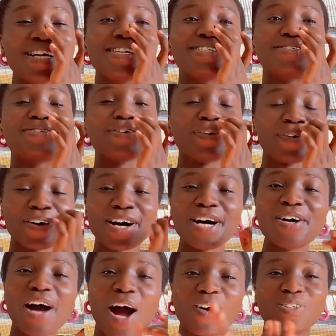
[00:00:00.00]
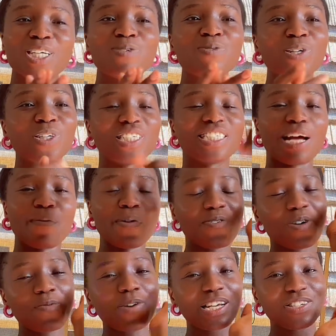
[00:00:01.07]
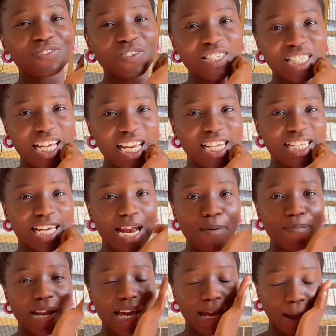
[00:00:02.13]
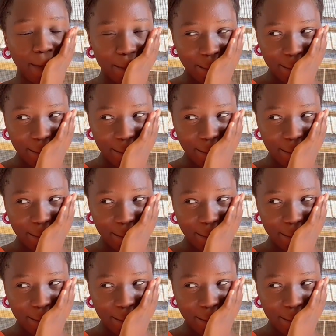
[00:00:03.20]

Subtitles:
So I'll just be looking at my rabbi's face like this, and I'm like,